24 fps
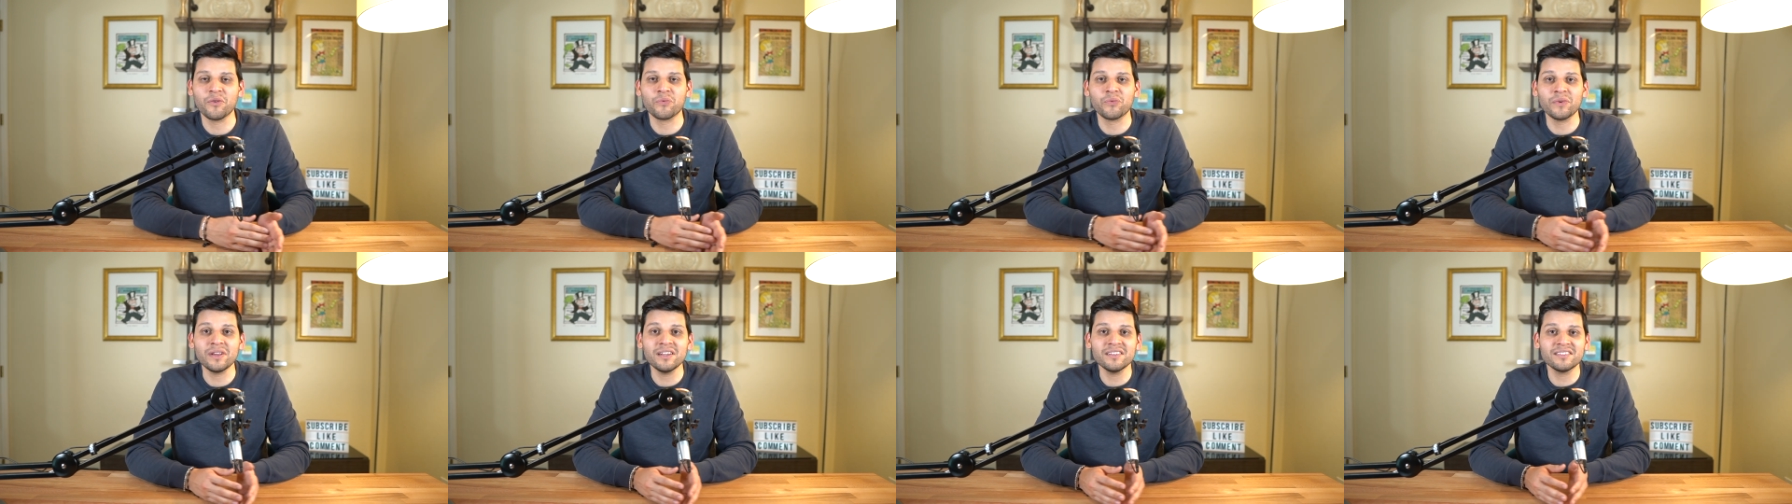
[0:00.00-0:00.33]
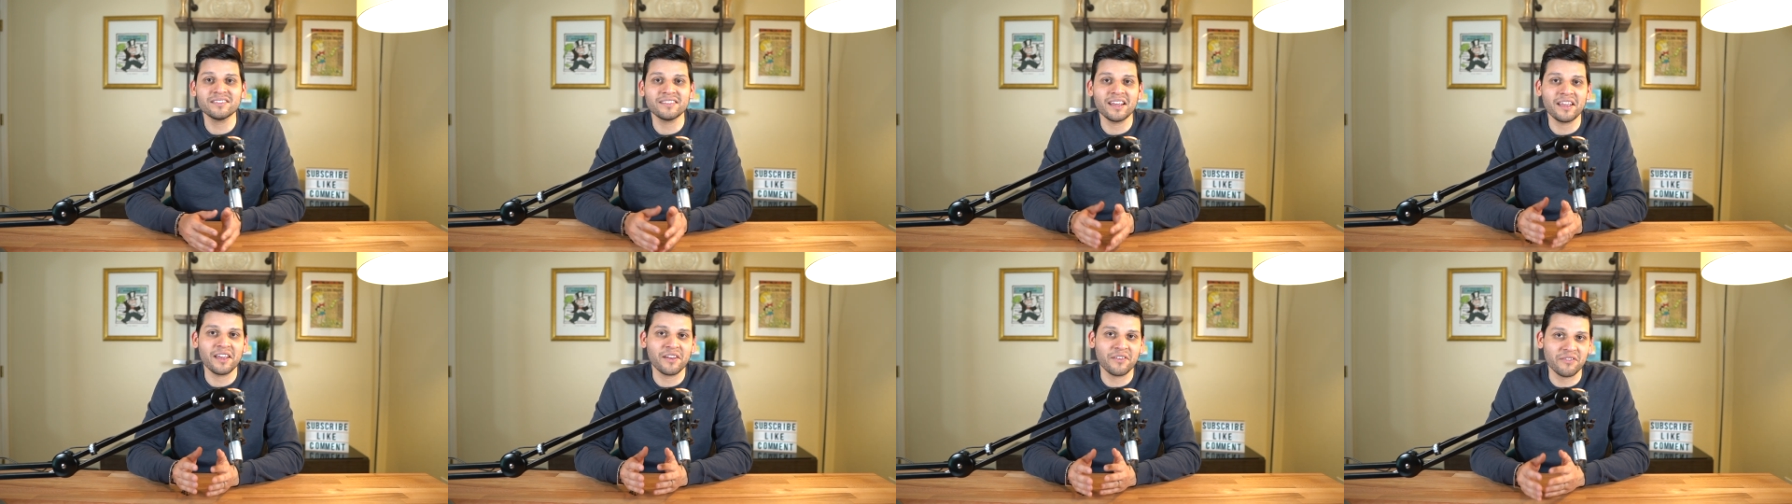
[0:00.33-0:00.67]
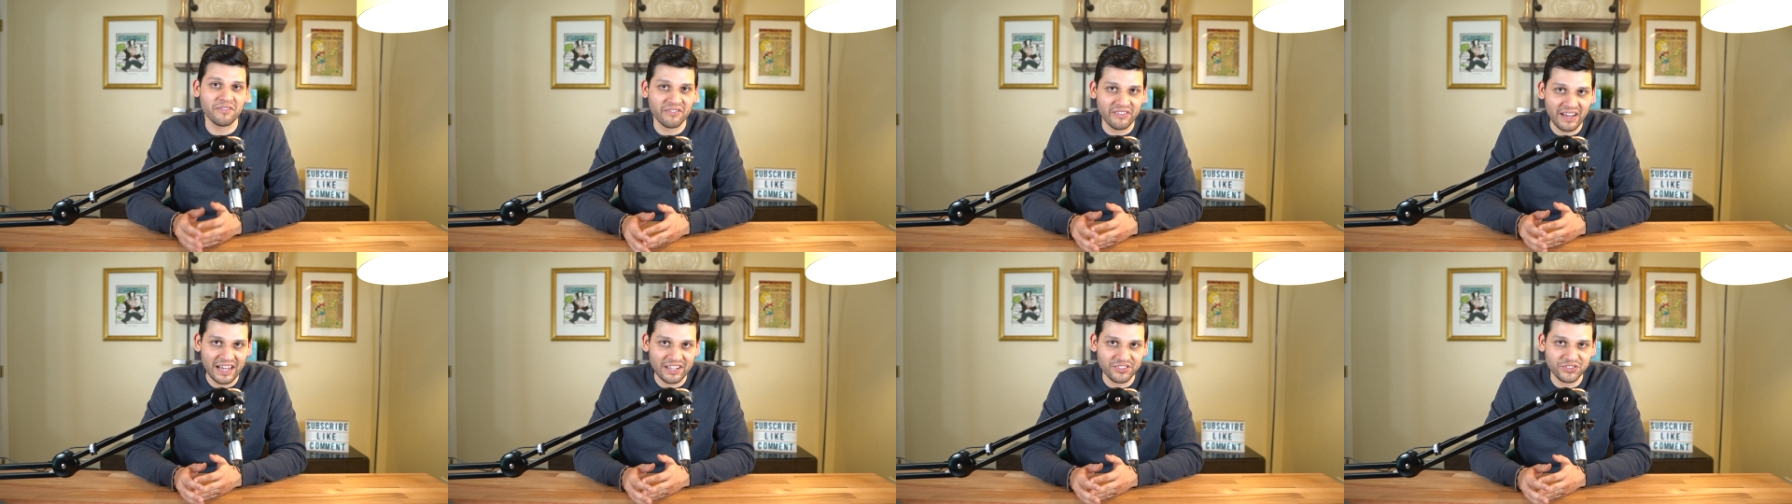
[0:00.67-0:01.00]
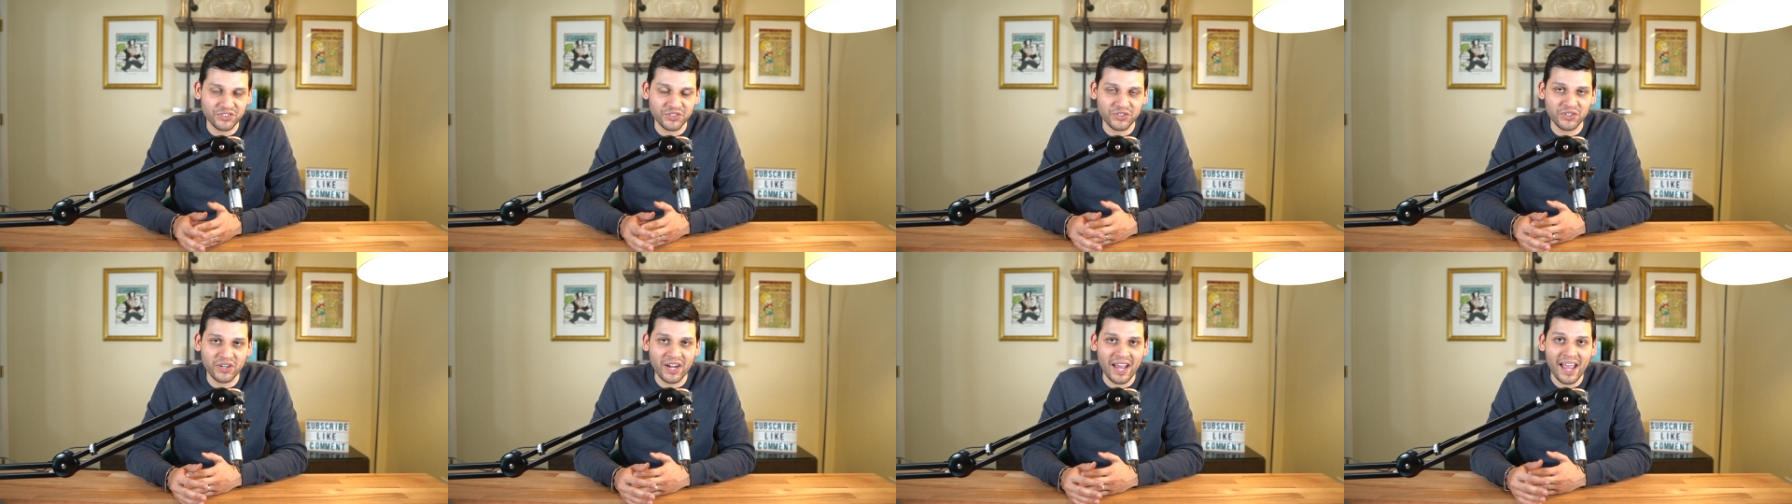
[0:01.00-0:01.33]
real estate
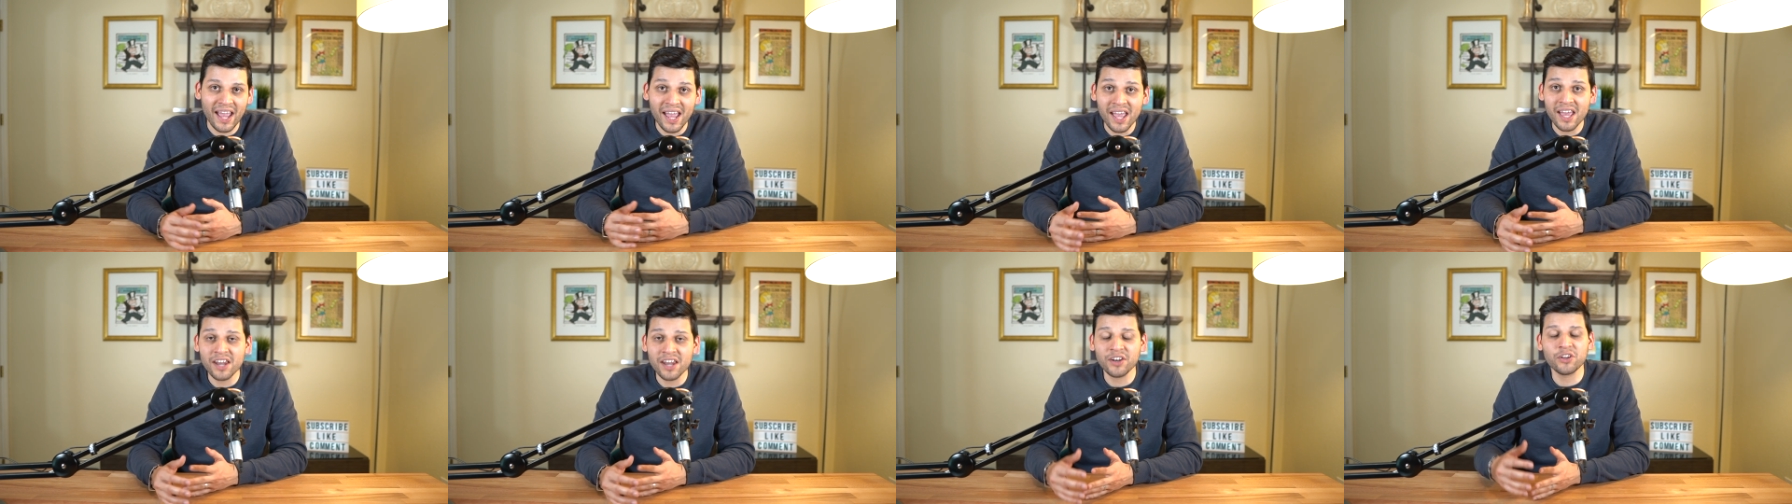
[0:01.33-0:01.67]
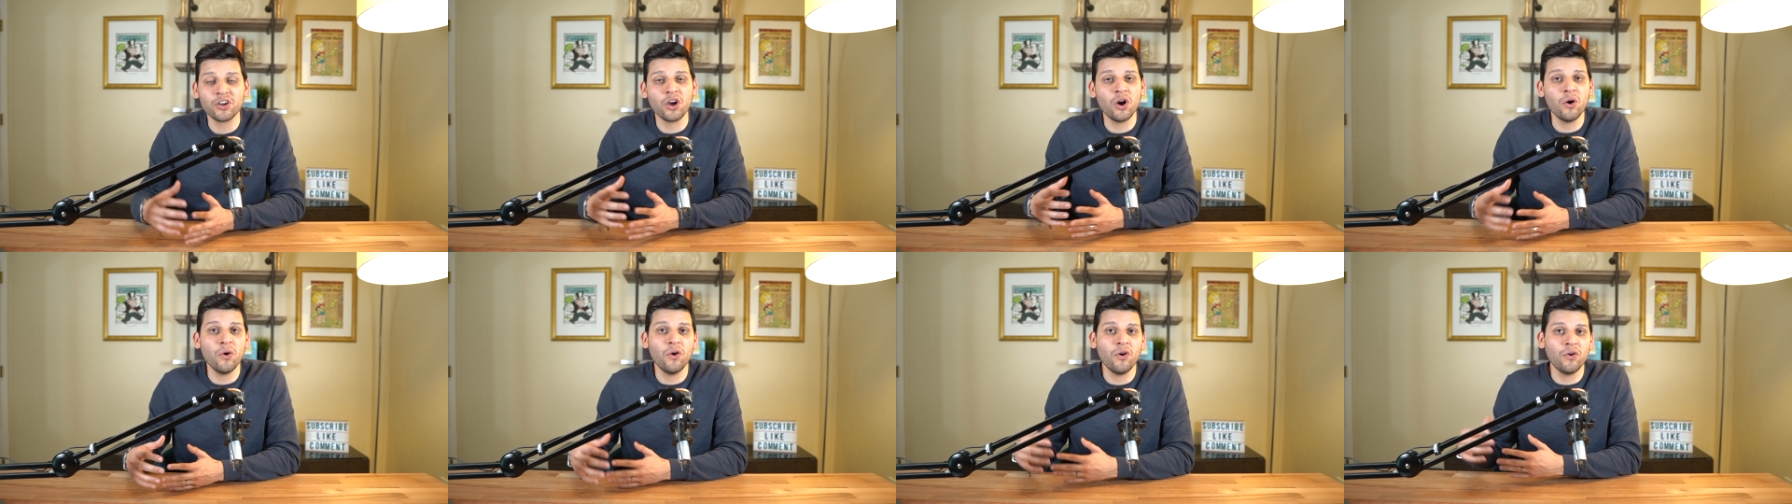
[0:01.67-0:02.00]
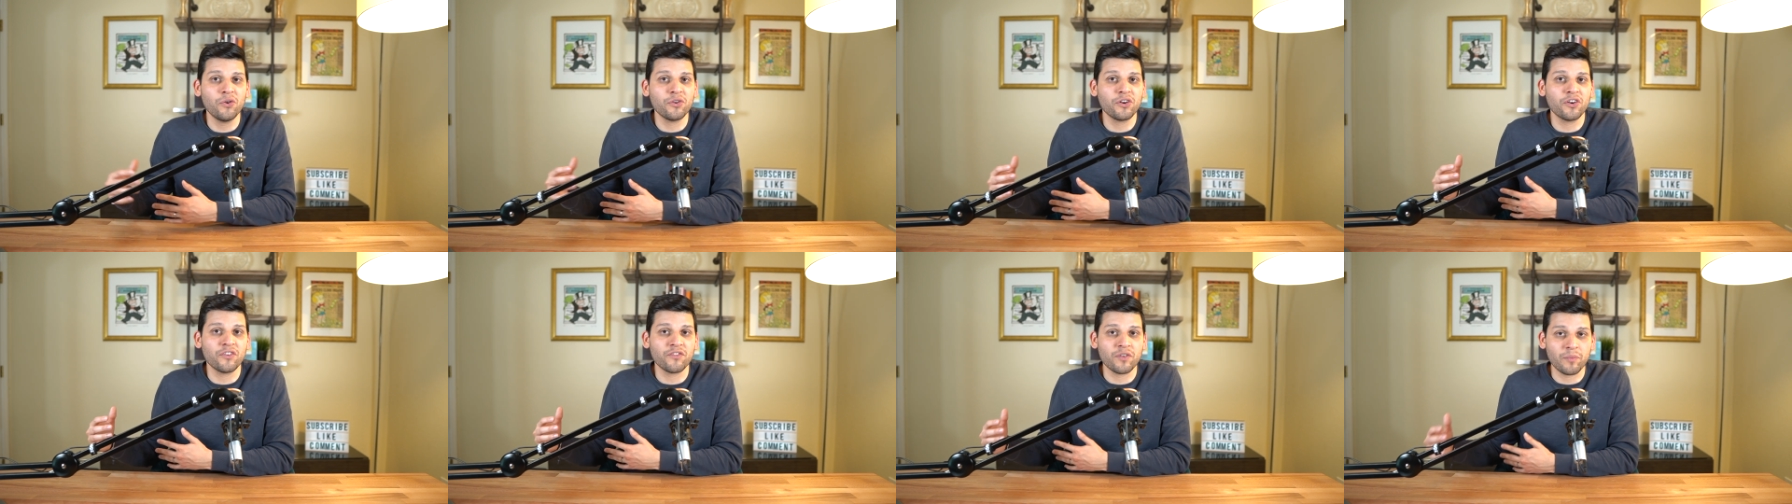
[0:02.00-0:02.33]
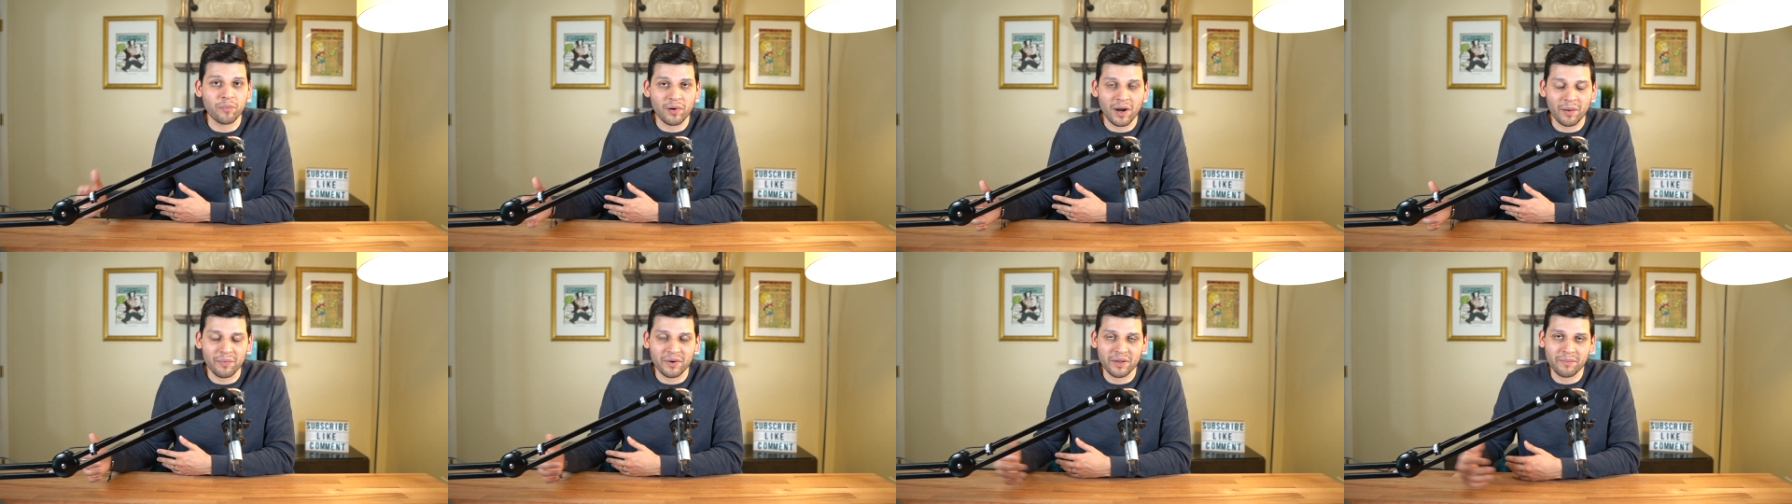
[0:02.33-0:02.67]
investor, and co-owner of a
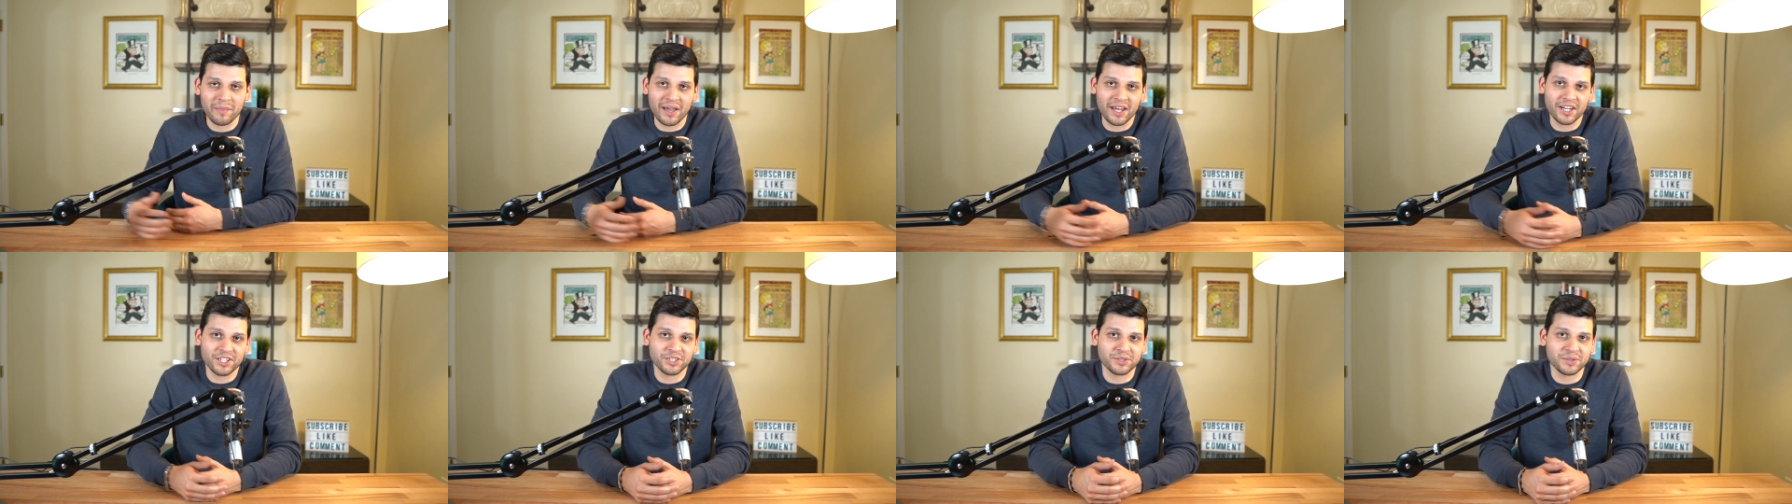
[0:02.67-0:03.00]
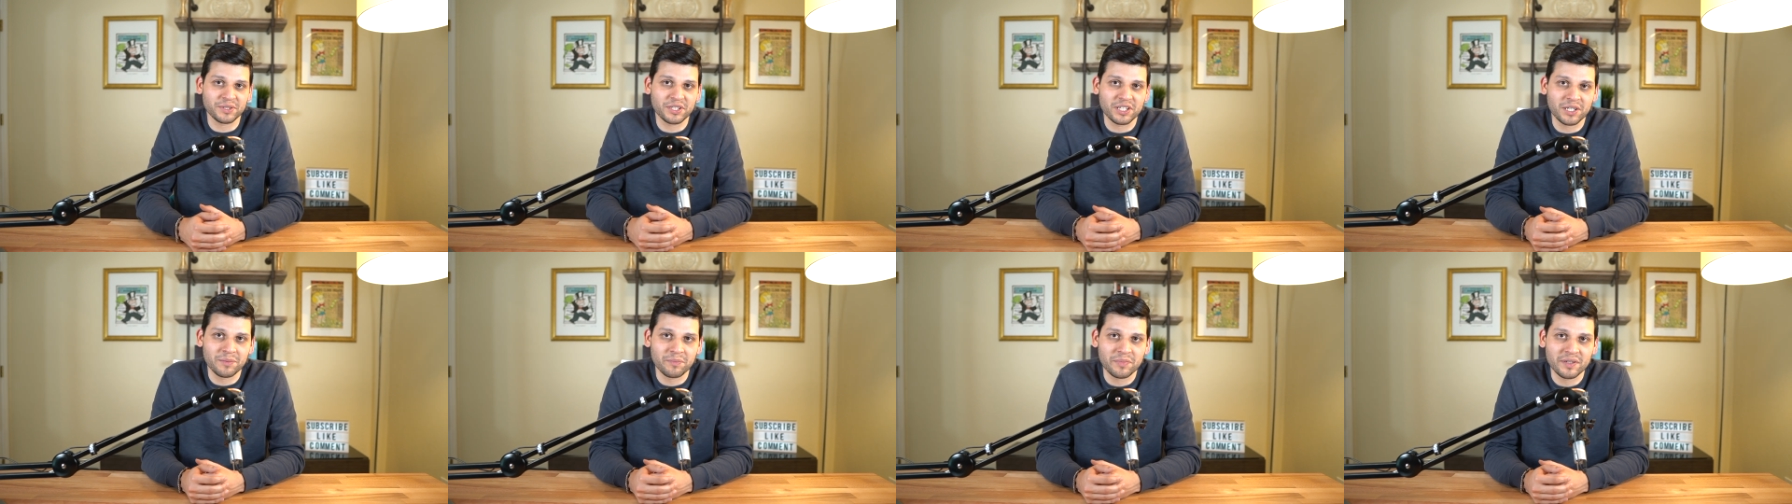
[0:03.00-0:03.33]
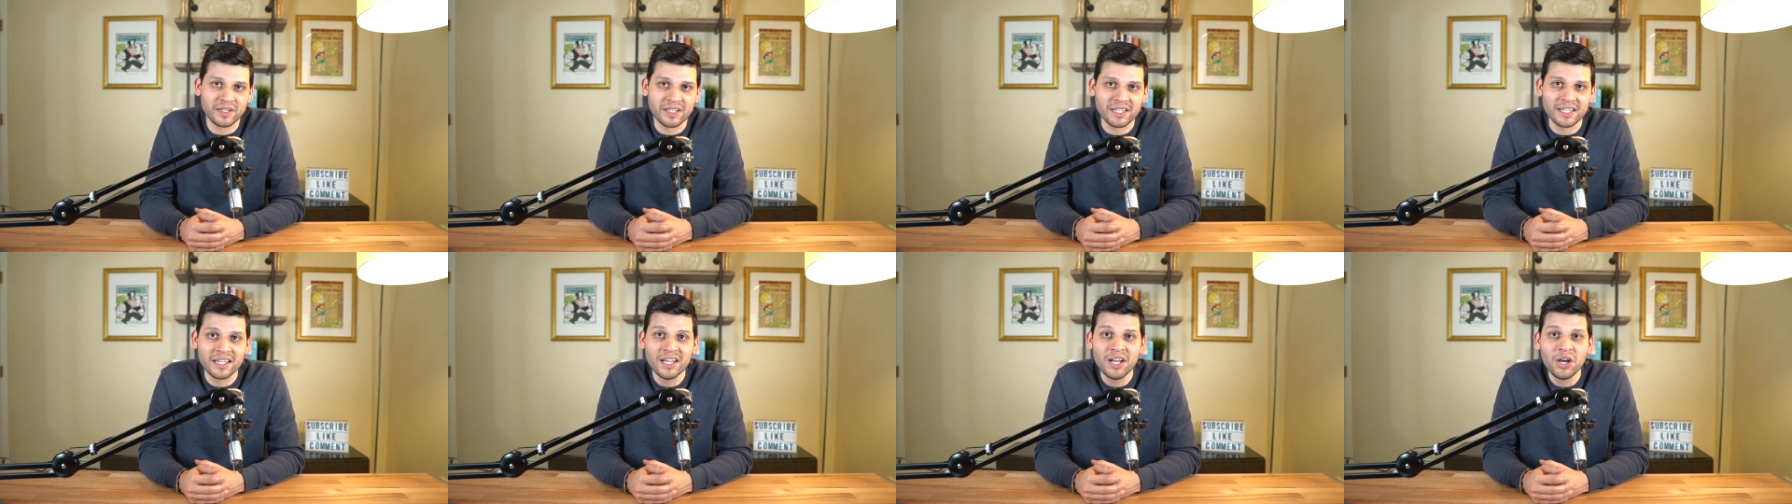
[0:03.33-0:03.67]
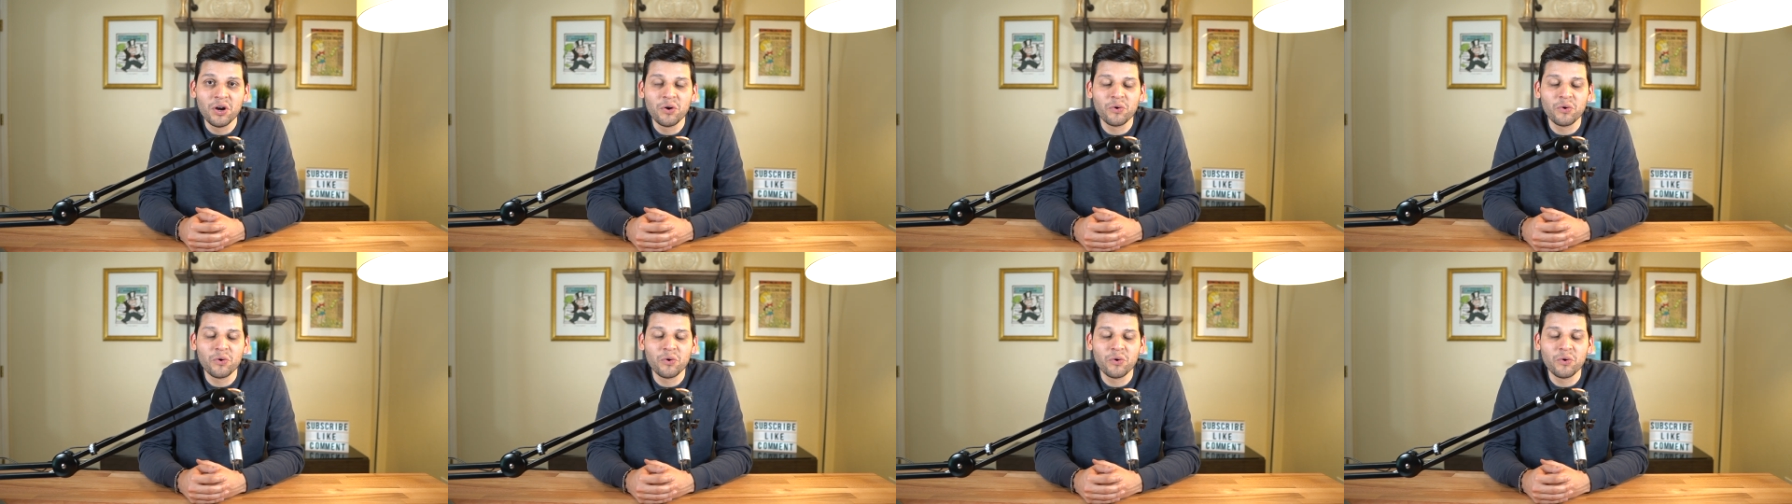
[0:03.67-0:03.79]
property management company,